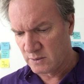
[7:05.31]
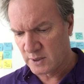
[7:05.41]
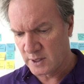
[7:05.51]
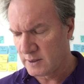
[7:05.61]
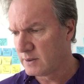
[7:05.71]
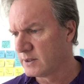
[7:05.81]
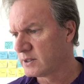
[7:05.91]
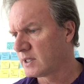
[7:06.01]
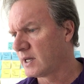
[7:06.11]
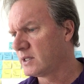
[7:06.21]
Okay, in
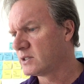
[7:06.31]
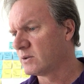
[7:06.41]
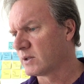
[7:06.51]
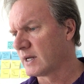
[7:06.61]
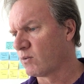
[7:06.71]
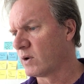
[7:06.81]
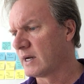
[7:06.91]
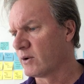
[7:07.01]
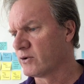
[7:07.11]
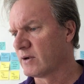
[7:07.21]
this case, so we're going to have 1
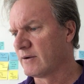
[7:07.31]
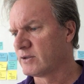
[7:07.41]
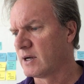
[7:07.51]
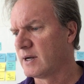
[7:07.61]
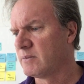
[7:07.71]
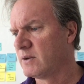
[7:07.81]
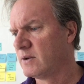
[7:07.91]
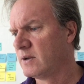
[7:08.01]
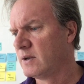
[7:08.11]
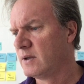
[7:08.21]
hour drive time,
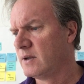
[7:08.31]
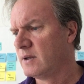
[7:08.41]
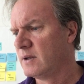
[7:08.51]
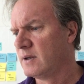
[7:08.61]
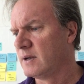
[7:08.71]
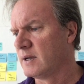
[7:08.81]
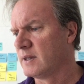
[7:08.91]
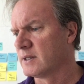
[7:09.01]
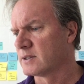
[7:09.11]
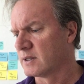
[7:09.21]

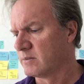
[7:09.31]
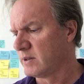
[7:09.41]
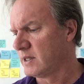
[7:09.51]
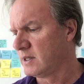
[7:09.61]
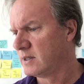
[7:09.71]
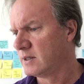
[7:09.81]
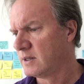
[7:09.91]
and that's going to be